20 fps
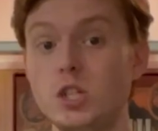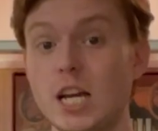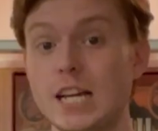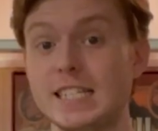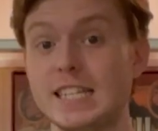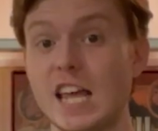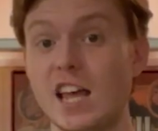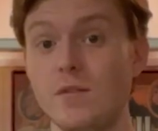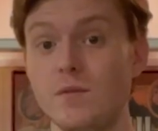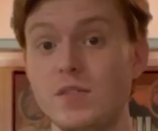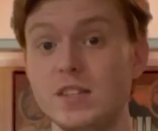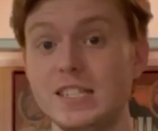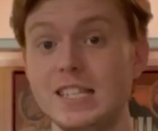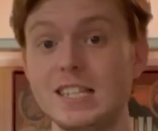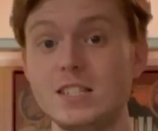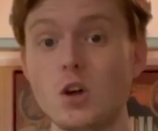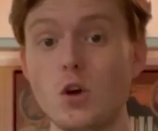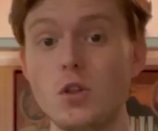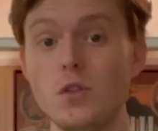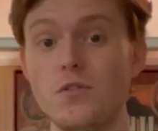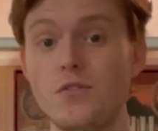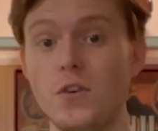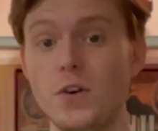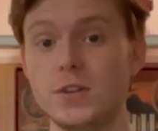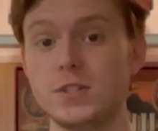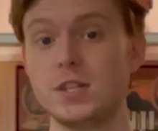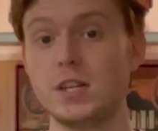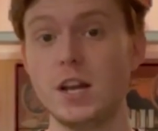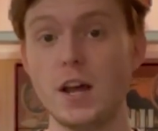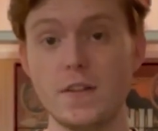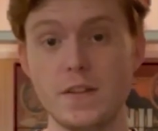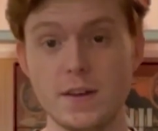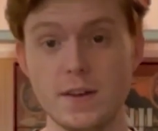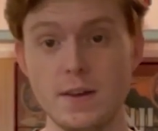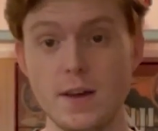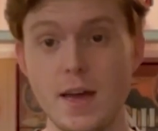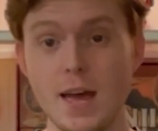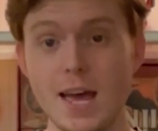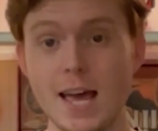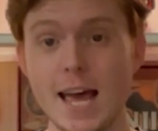has emphasis on the first another,
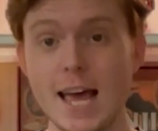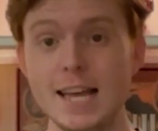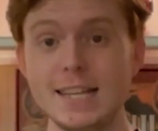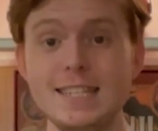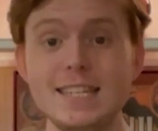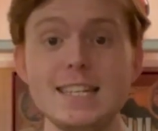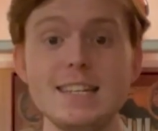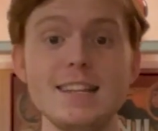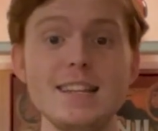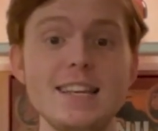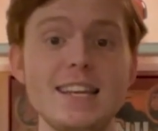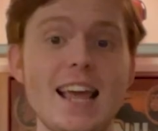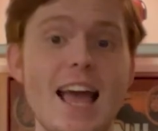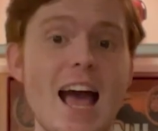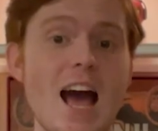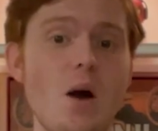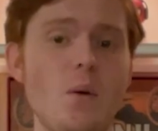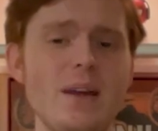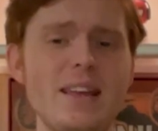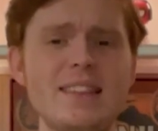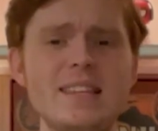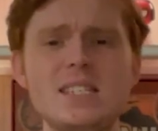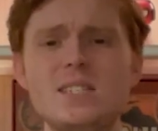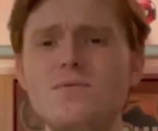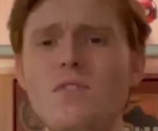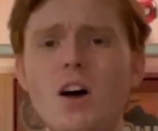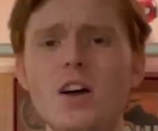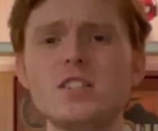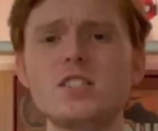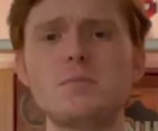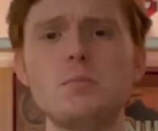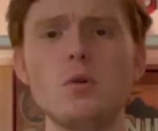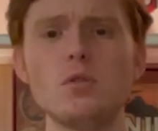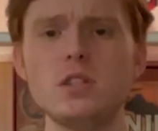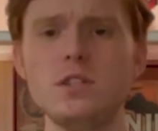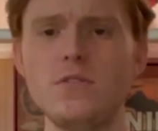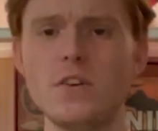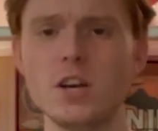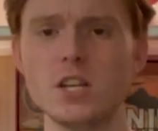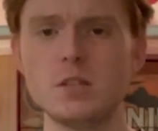signaling how in this vast
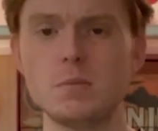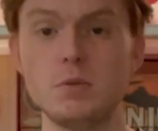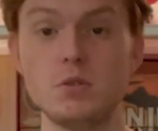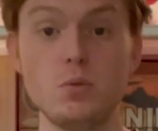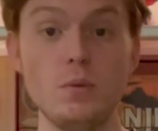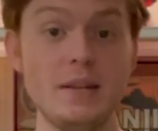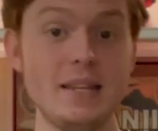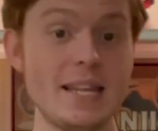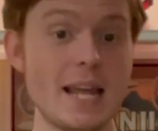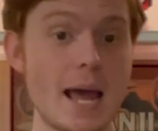multiverse between the